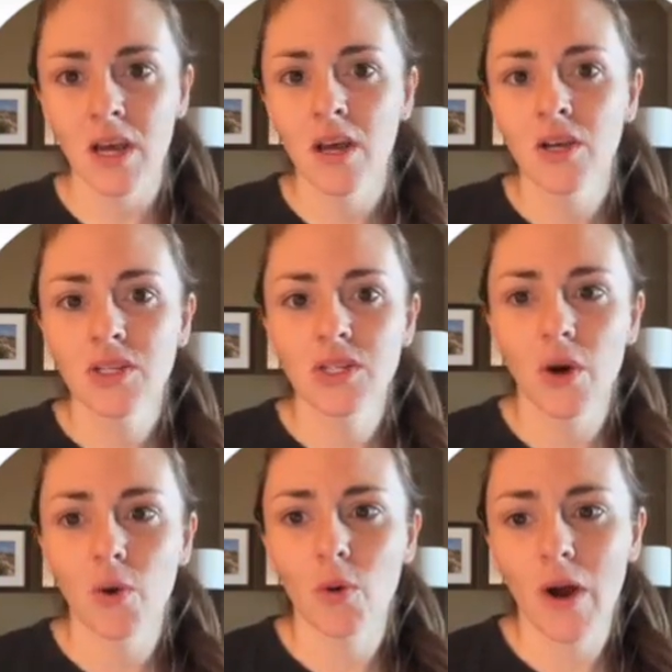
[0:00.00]

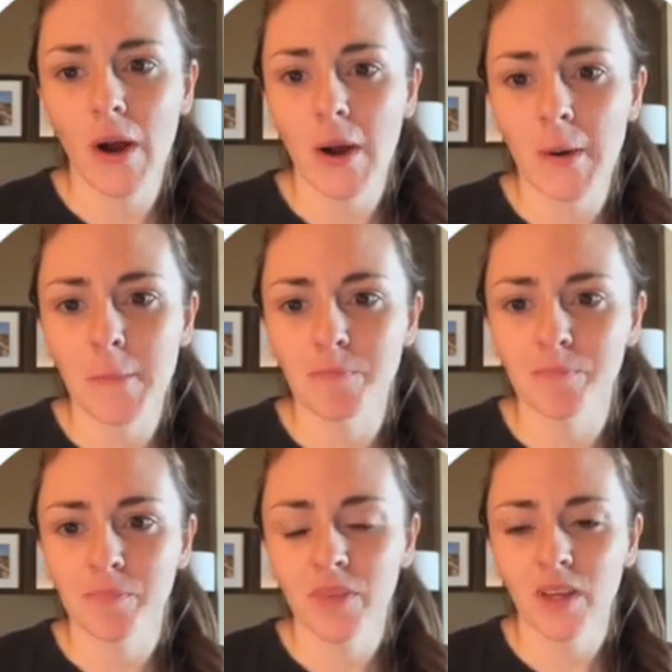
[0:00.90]
So
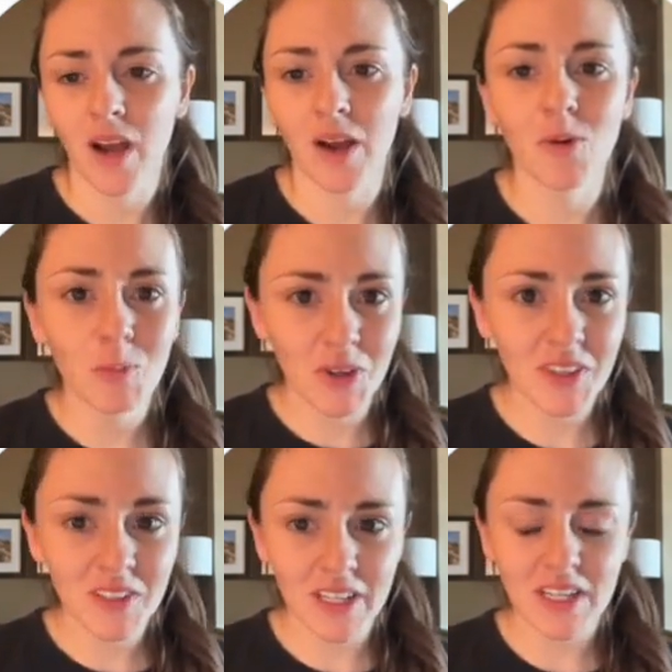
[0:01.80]
I will put
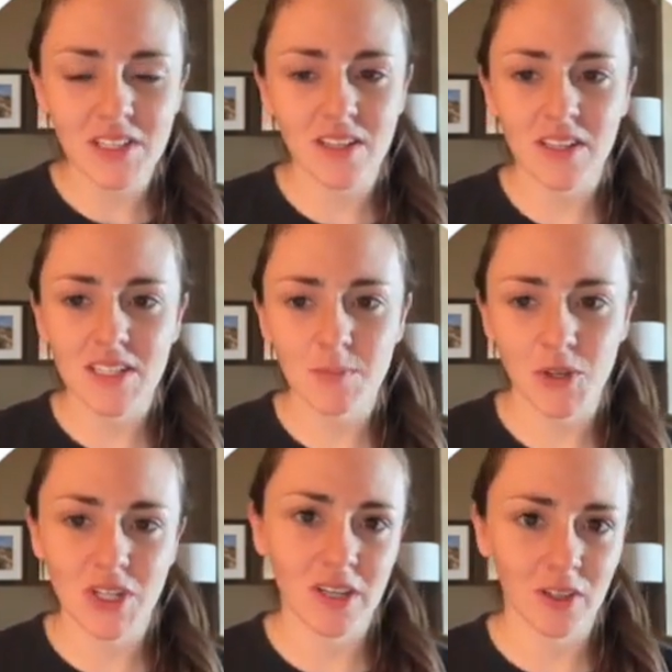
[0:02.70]
the link to this
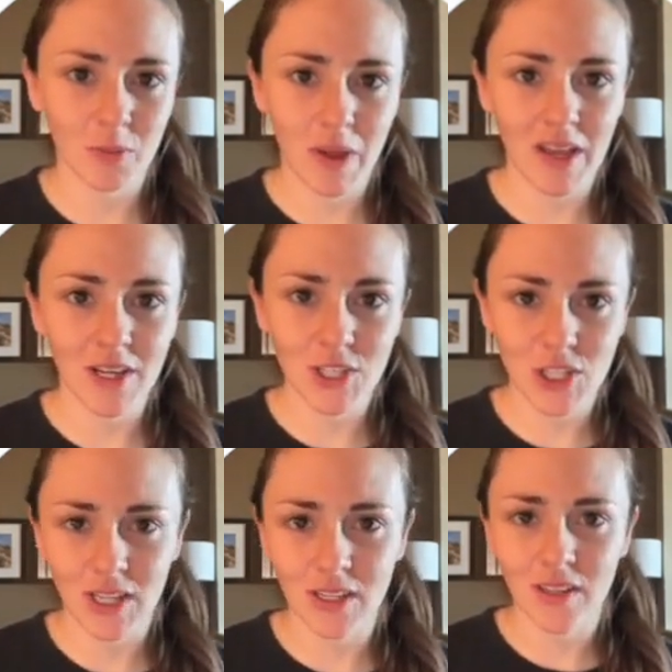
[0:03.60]
particular page
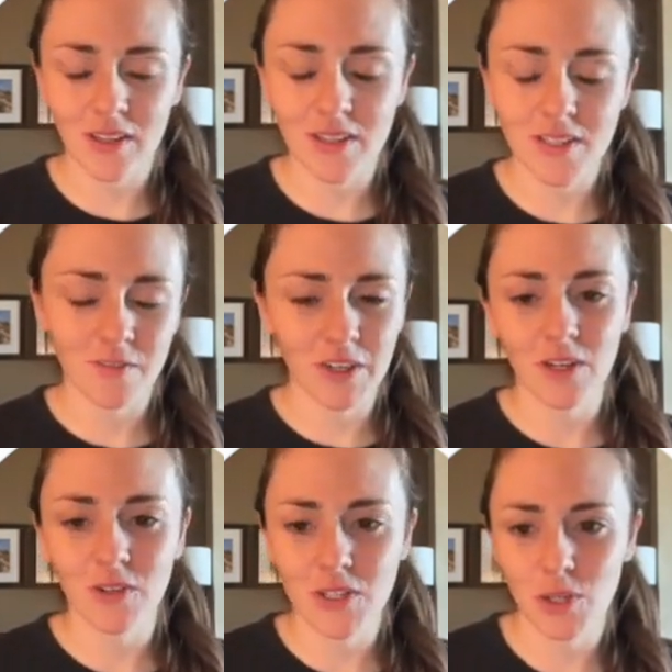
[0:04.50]
in this
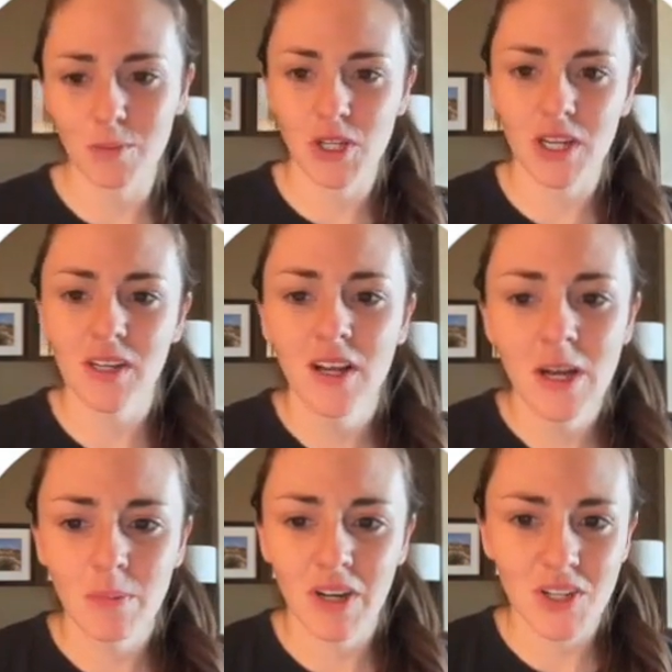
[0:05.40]
video description,
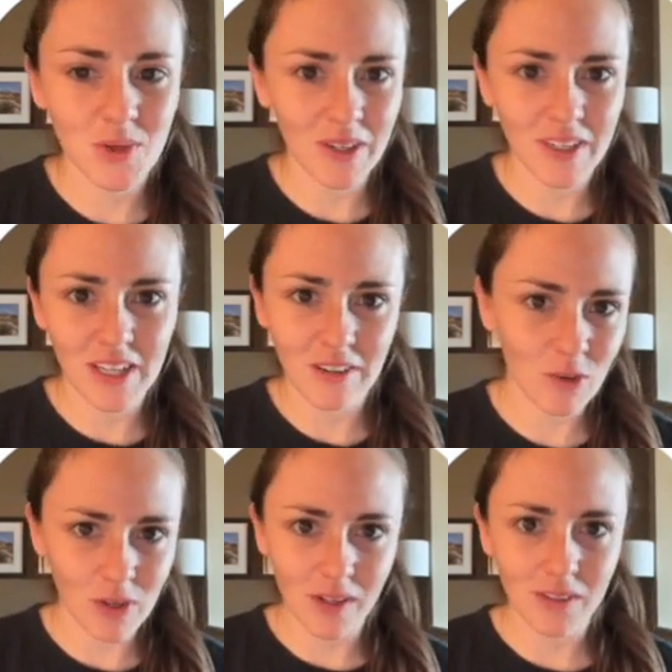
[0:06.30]
but I just wanted to give
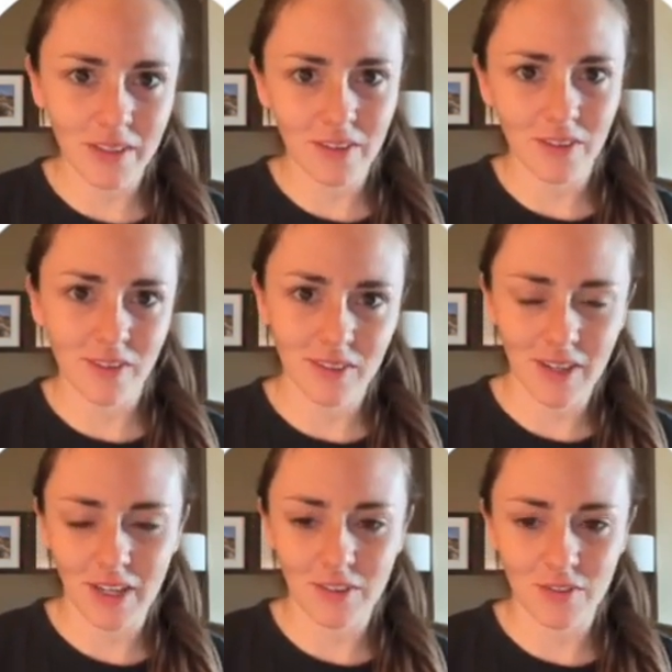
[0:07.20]
you a little
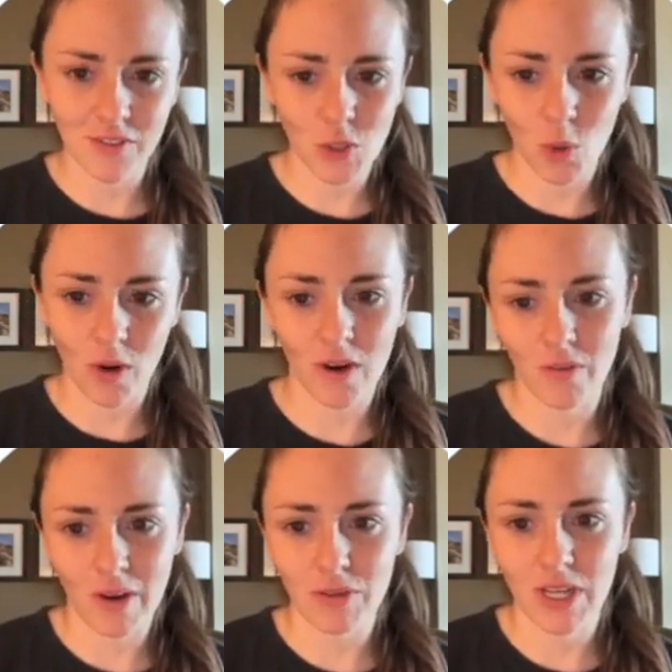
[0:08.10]
kind of tour
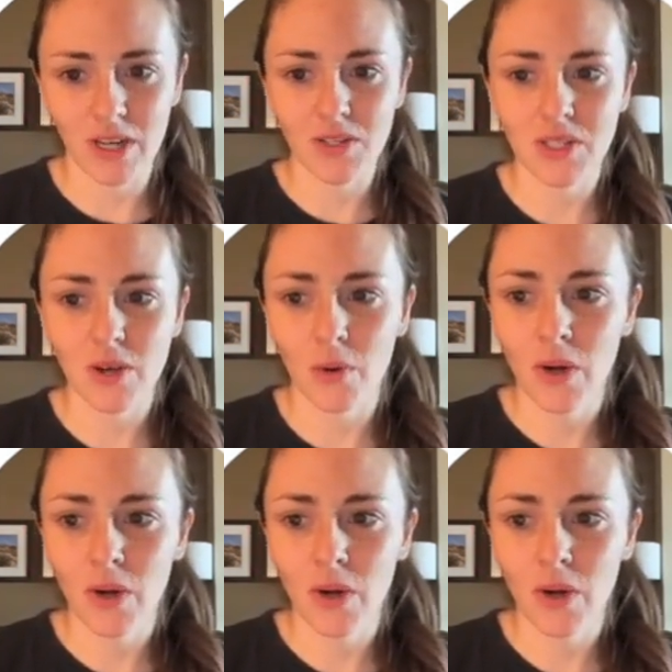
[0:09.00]
around here. So